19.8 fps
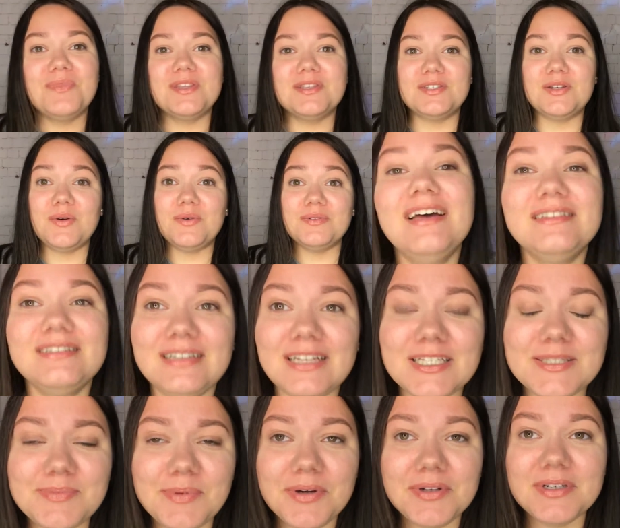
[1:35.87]
So the
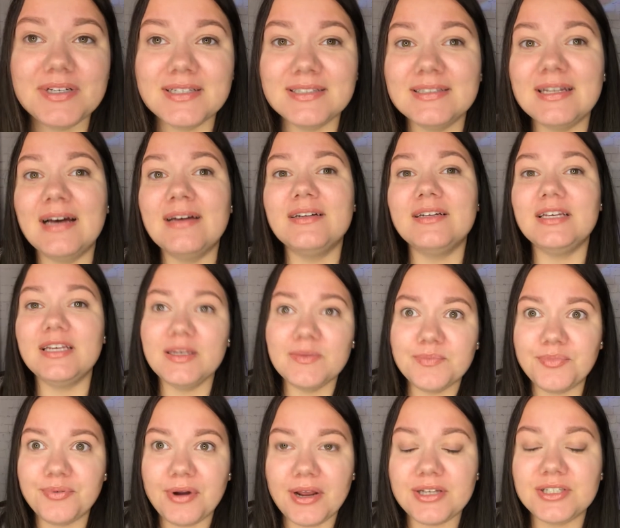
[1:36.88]
next point is that
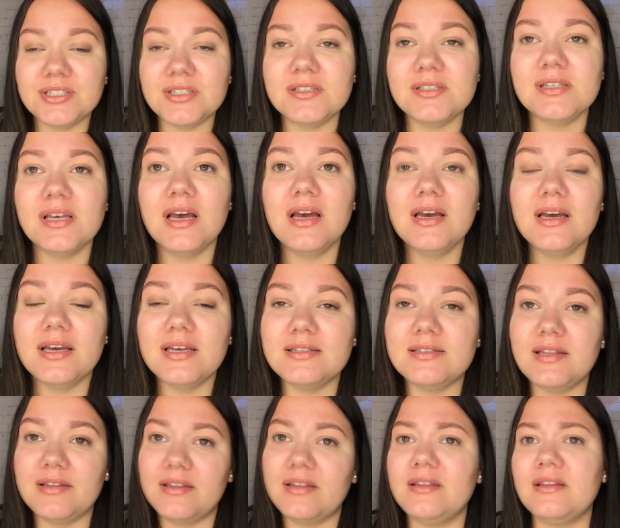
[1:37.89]
impressions is
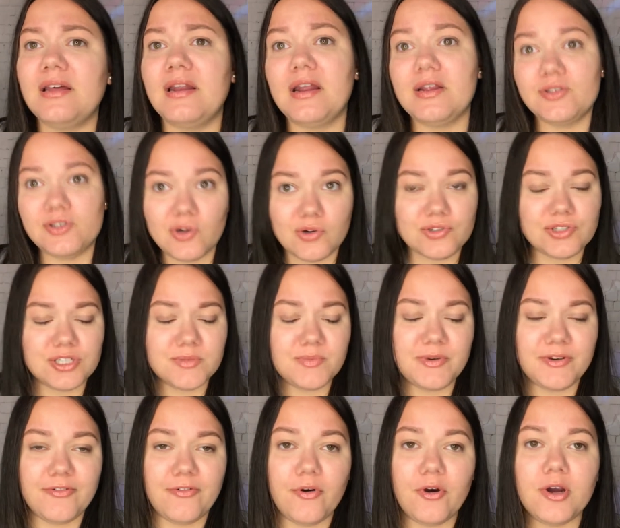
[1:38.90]
the thing that I talked just
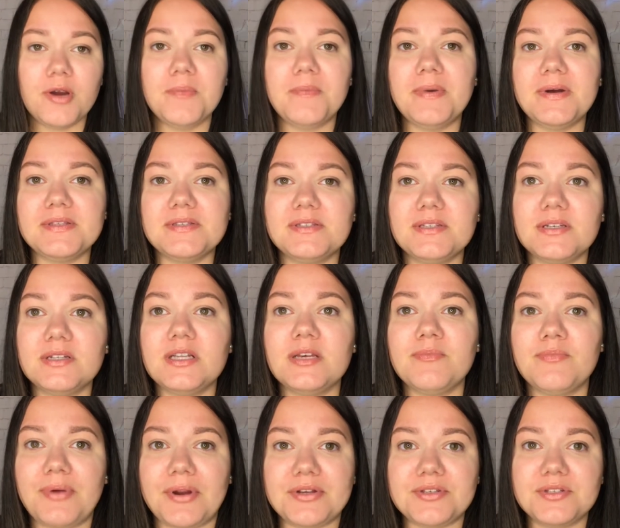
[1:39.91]
before, but still
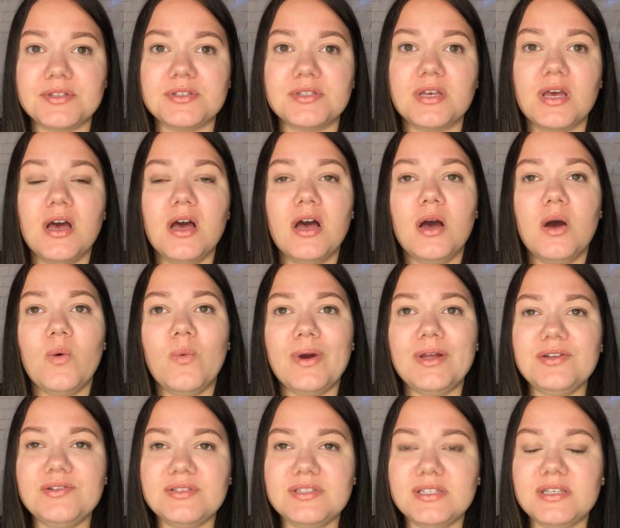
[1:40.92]
impressions. When
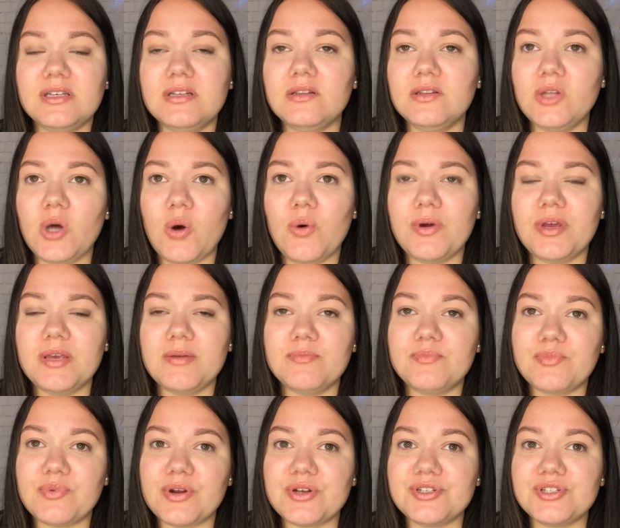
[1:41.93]
you see low
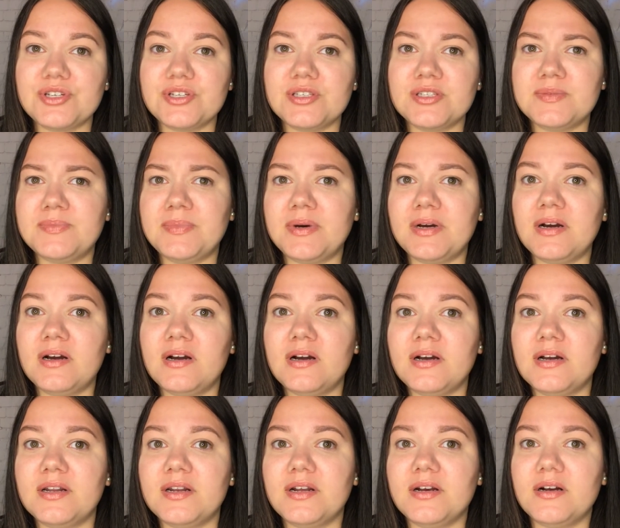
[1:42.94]
impressions
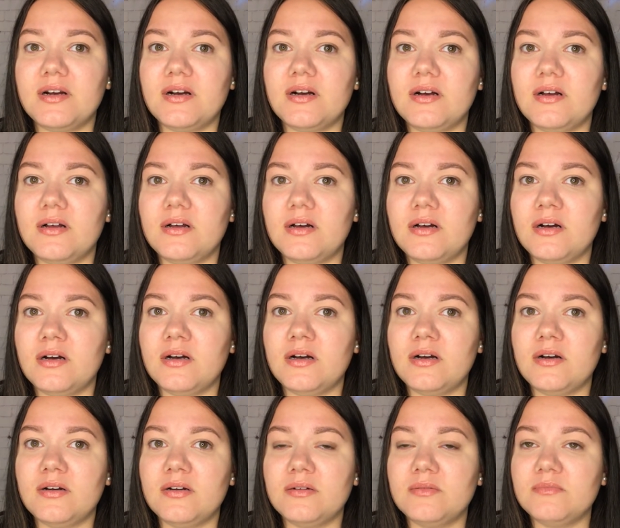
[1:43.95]
but
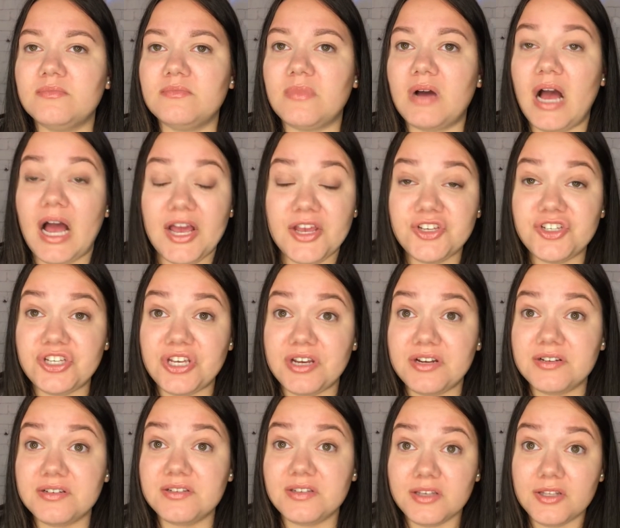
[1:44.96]
high
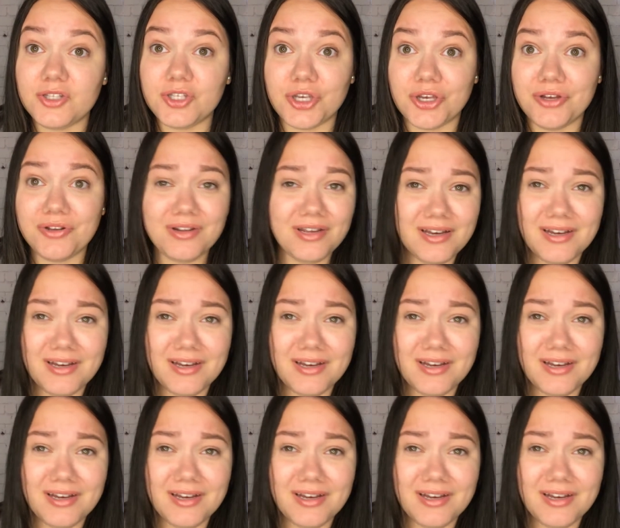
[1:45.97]
shares, it's good.